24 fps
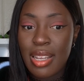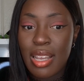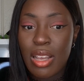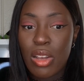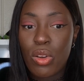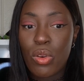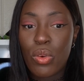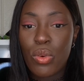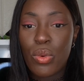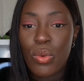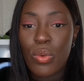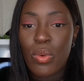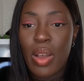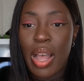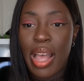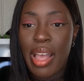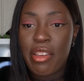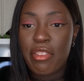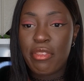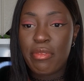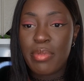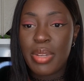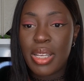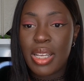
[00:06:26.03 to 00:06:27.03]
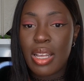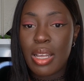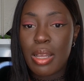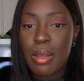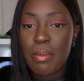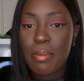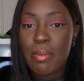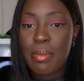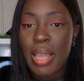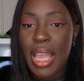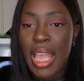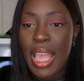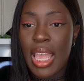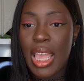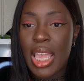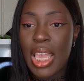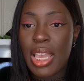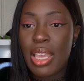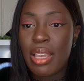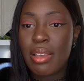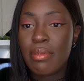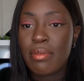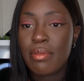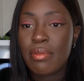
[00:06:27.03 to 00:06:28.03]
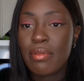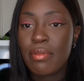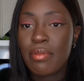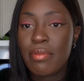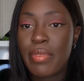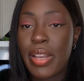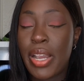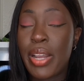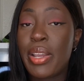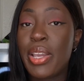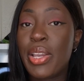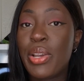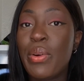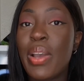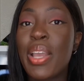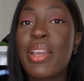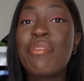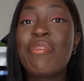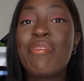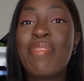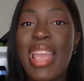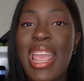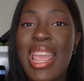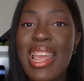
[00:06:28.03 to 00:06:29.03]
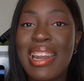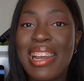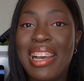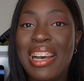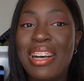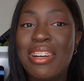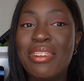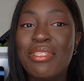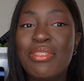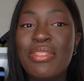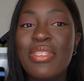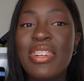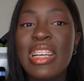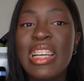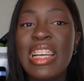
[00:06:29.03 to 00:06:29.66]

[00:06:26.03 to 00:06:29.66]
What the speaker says: who I've become a very quick fan of.